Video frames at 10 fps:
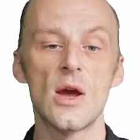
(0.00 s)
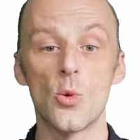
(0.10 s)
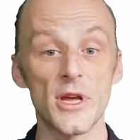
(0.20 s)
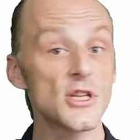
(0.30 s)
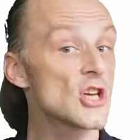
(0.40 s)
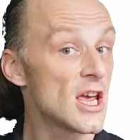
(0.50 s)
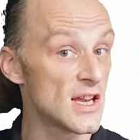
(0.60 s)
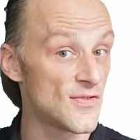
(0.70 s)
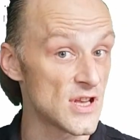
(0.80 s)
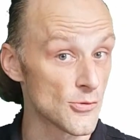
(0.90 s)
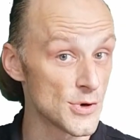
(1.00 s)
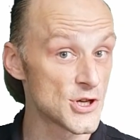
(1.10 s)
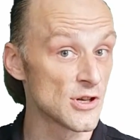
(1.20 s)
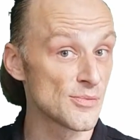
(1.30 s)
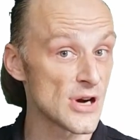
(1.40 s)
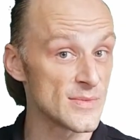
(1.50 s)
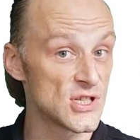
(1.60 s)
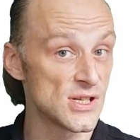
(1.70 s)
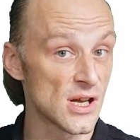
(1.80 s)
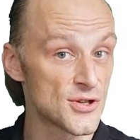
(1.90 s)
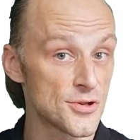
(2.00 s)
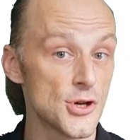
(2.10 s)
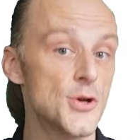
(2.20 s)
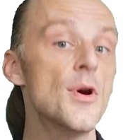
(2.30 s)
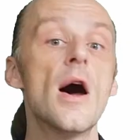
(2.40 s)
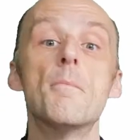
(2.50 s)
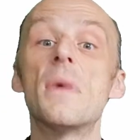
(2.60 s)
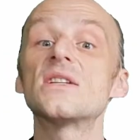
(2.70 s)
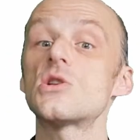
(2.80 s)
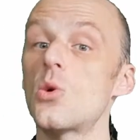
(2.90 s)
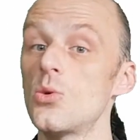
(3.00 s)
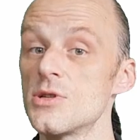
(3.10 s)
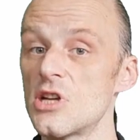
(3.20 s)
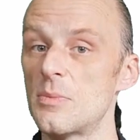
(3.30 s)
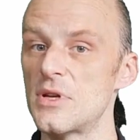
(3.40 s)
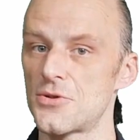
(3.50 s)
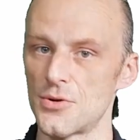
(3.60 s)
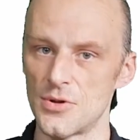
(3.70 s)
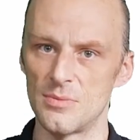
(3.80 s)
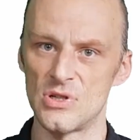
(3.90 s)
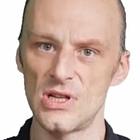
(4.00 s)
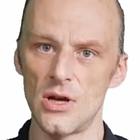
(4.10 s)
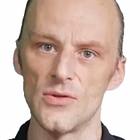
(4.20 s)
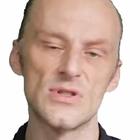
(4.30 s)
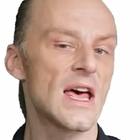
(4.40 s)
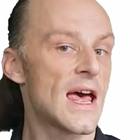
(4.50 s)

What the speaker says: which, if the original premises are true, must also be true themselves,